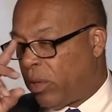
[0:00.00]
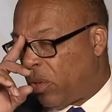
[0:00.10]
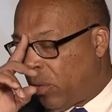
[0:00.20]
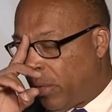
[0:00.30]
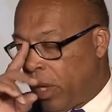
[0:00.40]

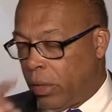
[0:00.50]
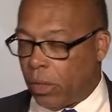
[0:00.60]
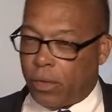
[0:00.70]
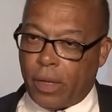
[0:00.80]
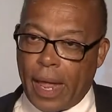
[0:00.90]
to, to
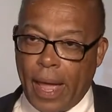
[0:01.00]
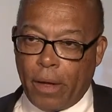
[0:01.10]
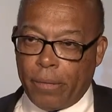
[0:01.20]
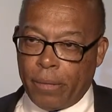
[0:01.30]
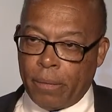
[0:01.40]
sit down.
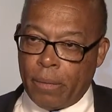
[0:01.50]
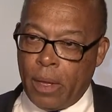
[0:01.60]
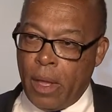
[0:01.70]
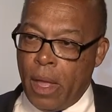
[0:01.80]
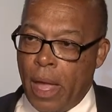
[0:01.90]

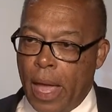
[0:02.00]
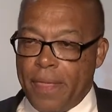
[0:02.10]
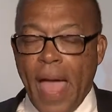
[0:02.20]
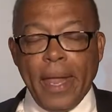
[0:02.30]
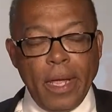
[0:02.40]
And
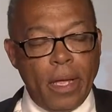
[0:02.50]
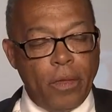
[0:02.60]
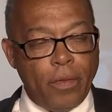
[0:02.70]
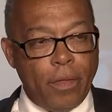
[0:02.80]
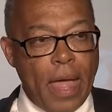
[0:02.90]
that
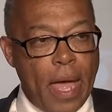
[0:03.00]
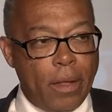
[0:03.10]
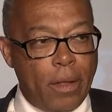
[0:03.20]
is that.